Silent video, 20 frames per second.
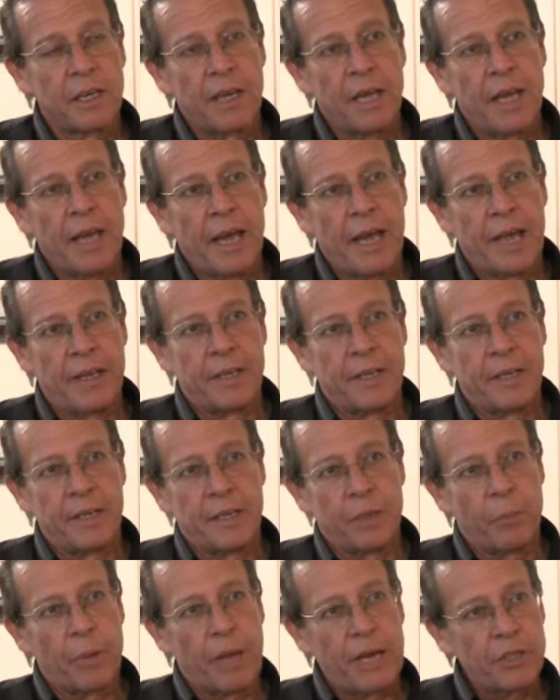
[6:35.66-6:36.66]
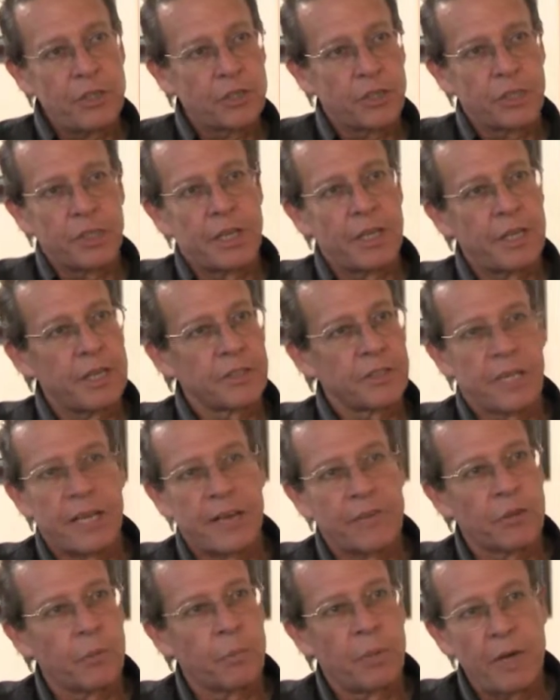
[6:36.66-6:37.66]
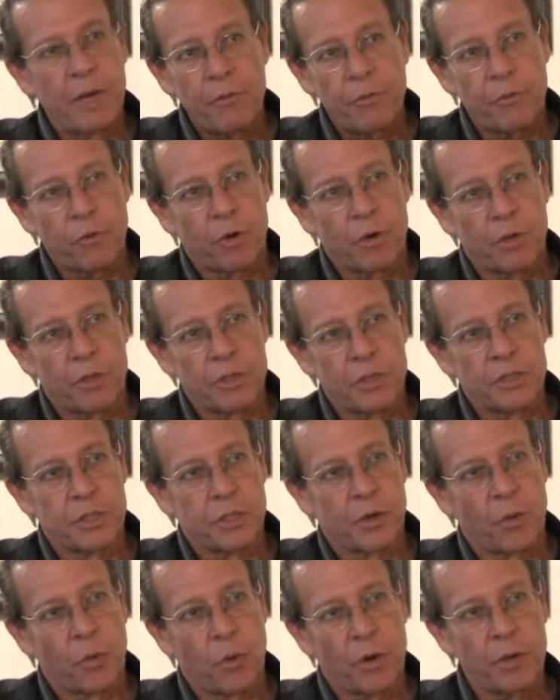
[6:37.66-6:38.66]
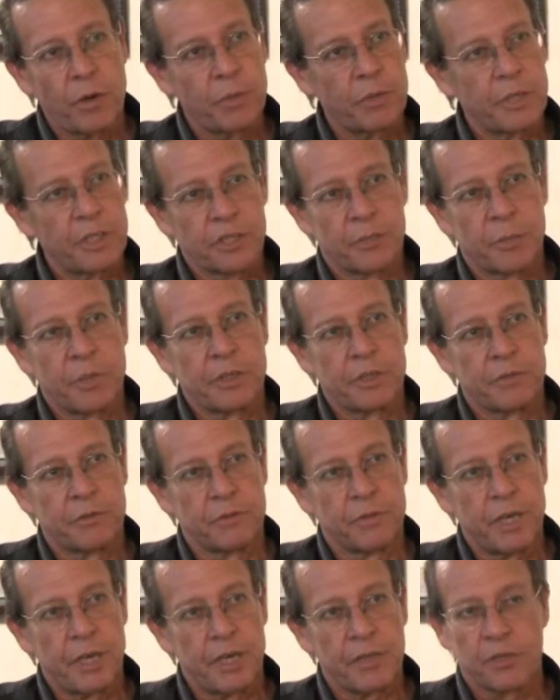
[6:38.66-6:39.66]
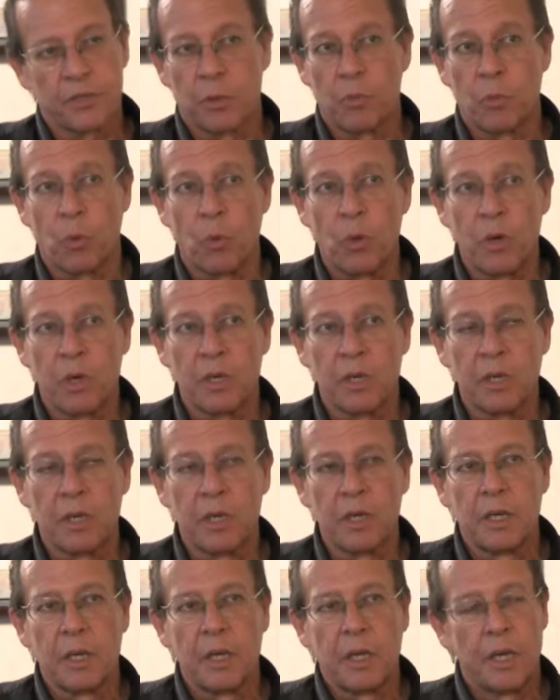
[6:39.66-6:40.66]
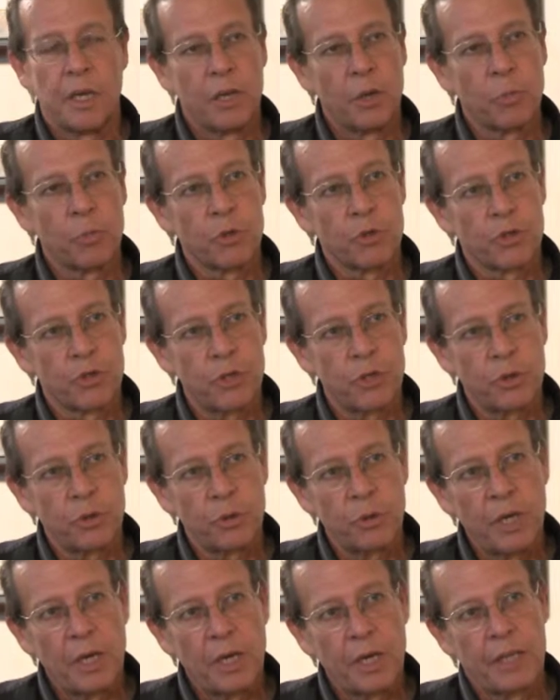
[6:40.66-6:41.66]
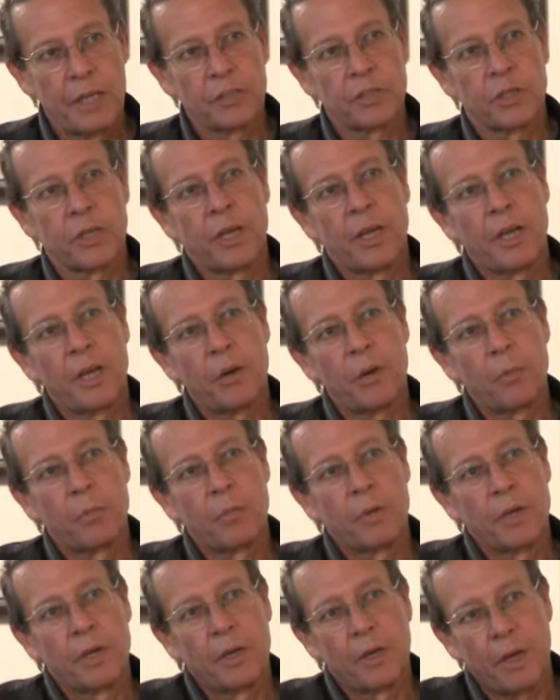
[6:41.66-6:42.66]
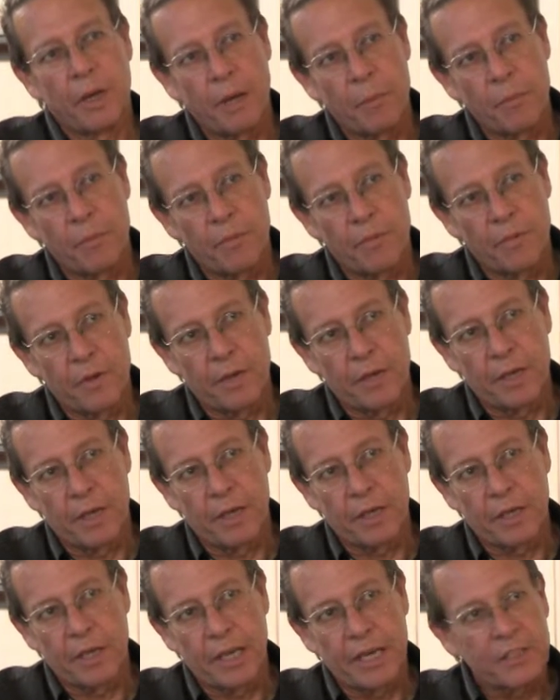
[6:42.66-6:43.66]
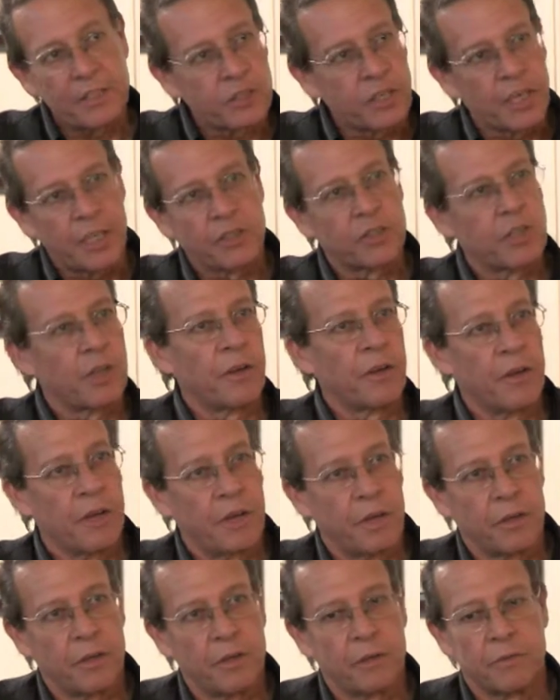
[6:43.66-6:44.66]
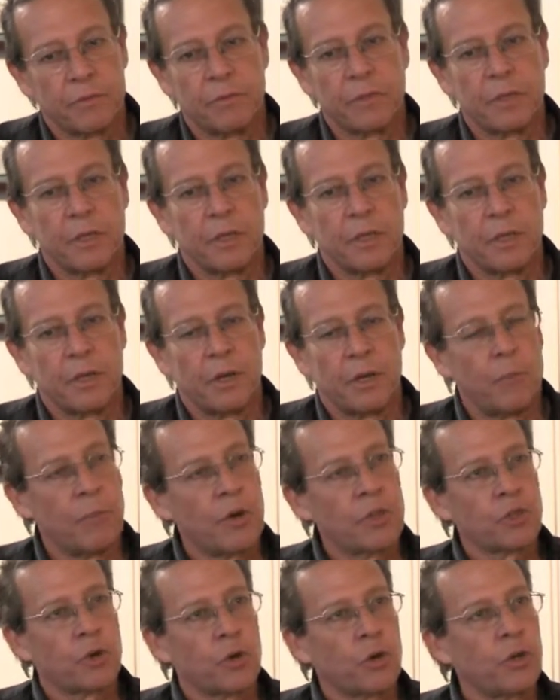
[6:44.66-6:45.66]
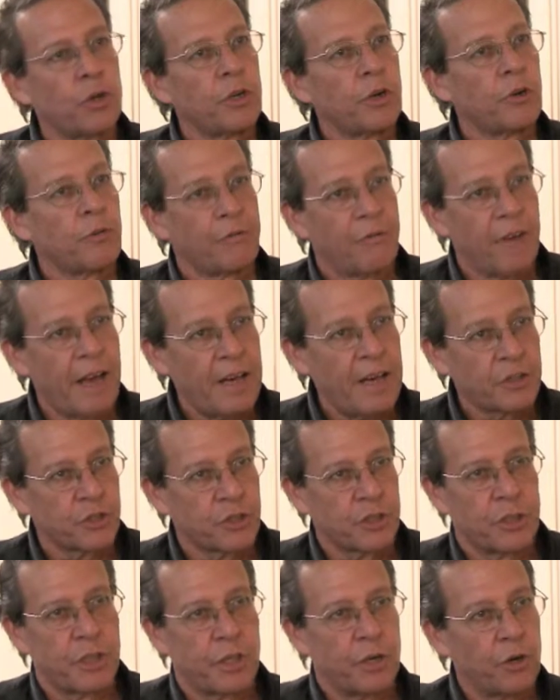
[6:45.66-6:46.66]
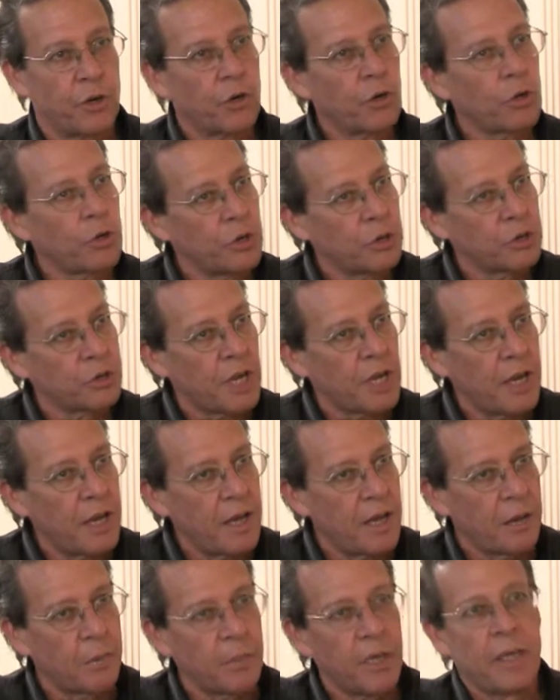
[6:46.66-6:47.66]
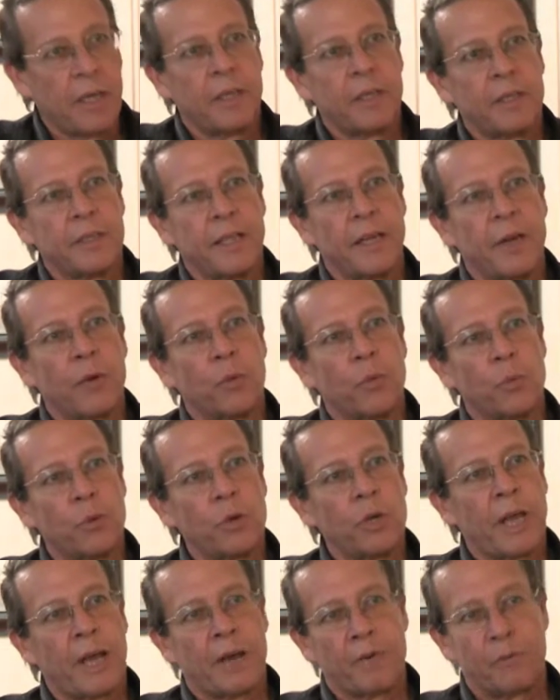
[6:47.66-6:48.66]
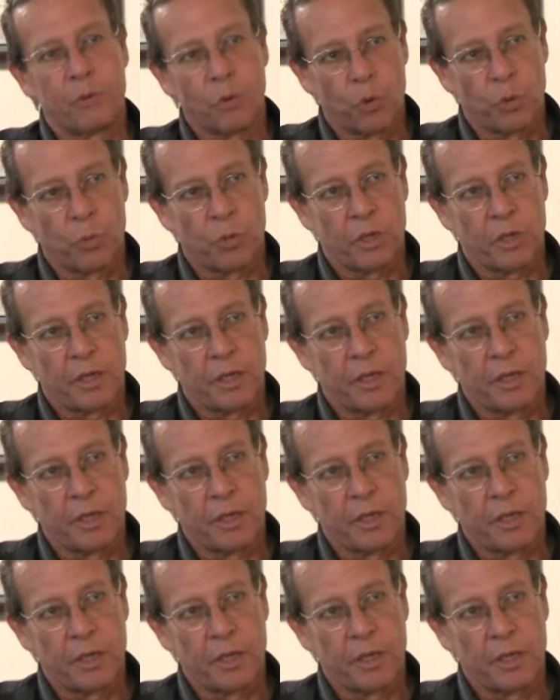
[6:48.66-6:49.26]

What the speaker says: And the patient then doesn't have to pay for all these incredibly expensive tests, number one. Number two, it's going to help catch things in a much earlier fashion, in an earlier time than it would have normally.